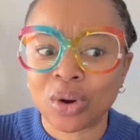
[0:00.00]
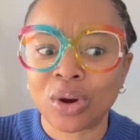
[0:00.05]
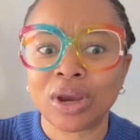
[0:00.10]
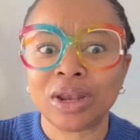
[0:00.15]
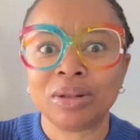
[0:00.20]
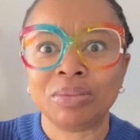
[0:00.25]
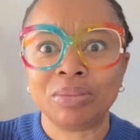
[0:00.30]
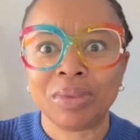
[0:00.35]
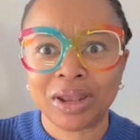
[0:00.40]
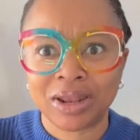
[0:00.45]
or
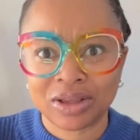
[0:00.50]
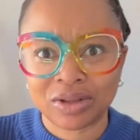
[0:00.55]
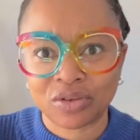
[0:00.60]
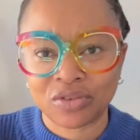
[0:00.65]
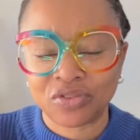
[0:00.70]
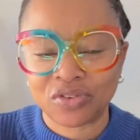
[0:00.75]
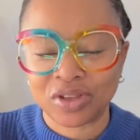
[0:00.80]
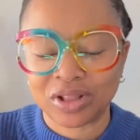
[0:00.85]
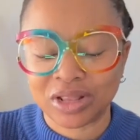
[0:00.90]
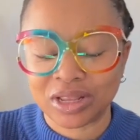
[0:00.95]
in medical
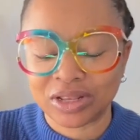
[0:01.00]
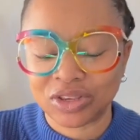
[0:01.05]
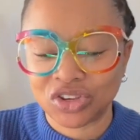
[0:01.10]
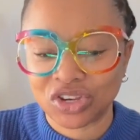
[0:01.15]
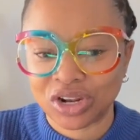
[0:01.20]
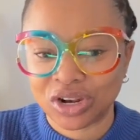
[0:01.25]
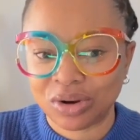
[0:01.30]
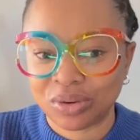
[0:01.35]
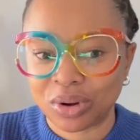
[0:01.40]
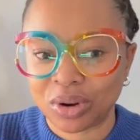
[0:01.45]
field in
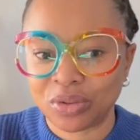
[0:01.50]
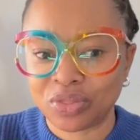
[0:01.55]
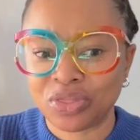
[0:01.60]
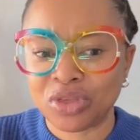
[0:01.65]
general,